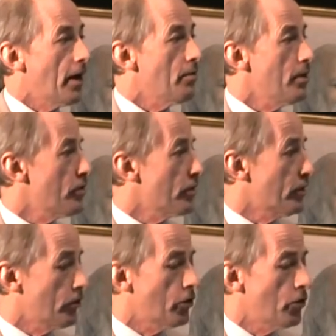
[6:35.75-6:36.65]
Are you
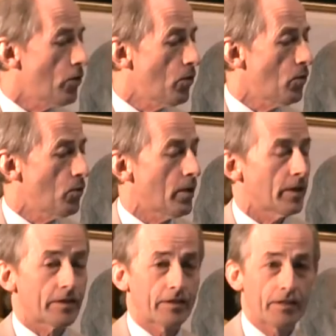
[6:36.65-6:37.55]
interested to know
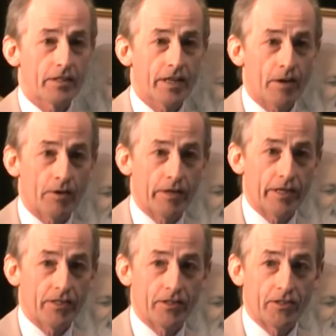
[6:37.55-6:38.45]
what the sour
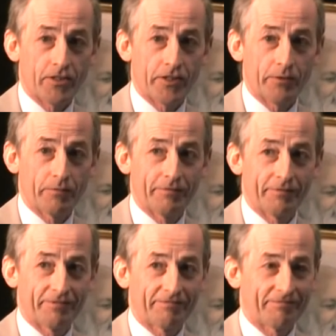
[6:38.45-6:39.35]
taste does to
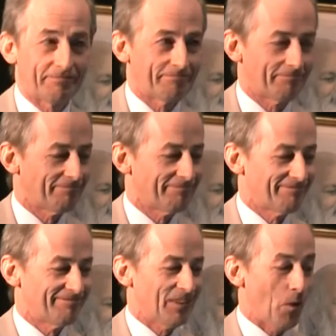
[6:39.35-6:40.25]

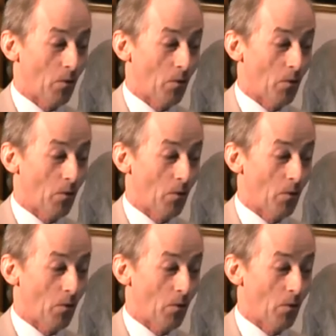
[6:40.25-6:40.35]
you?